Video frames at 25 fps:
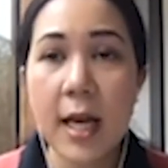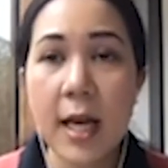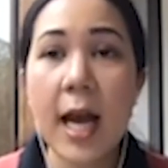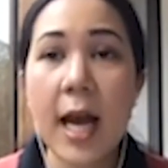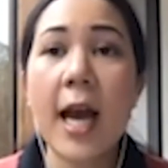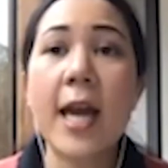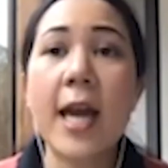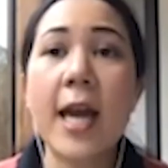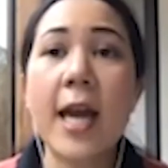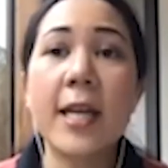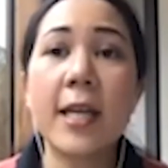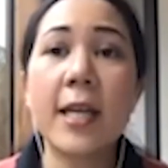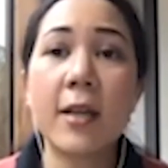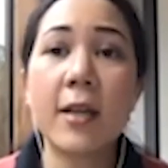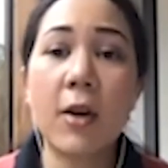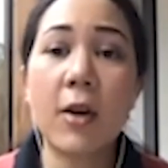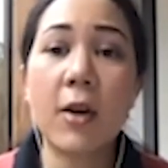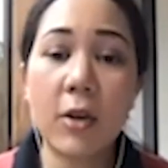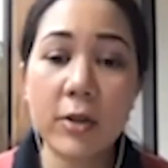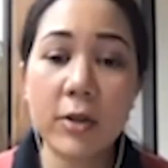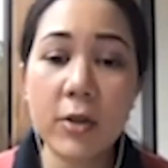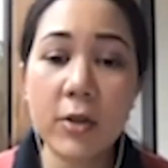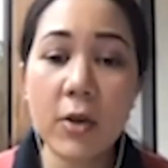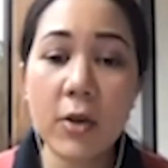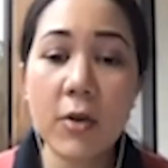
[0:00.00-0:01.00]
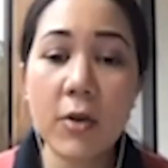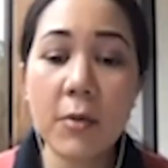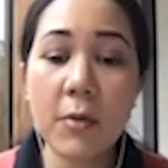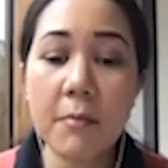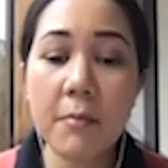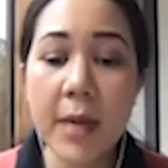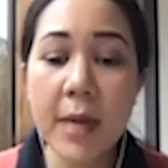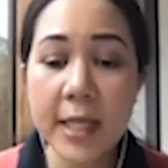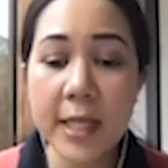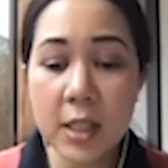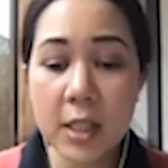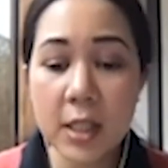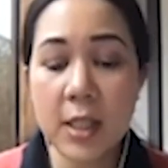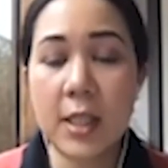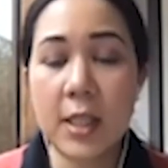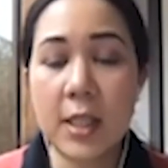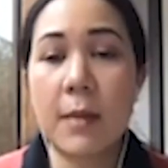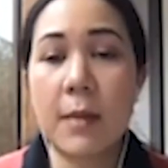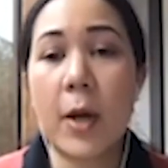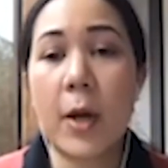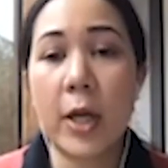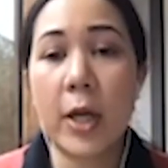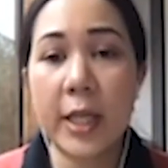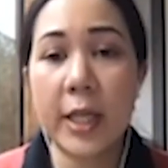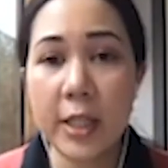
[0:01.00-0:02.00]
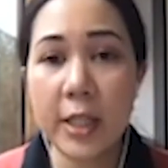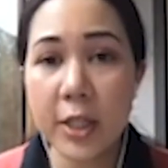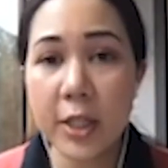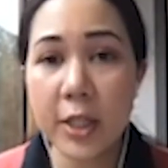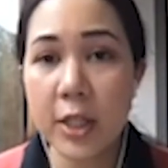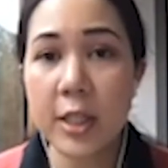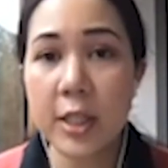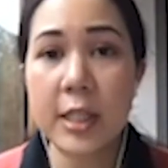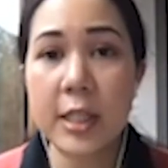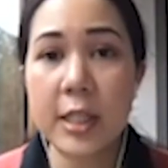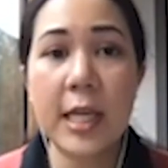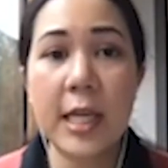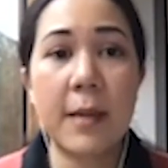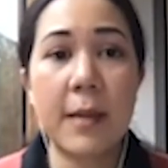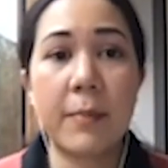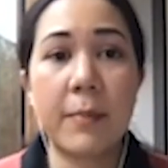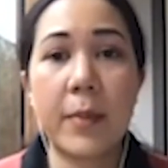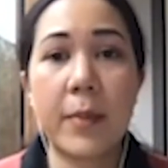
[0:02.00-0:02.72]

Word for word: I also mentioned about internship,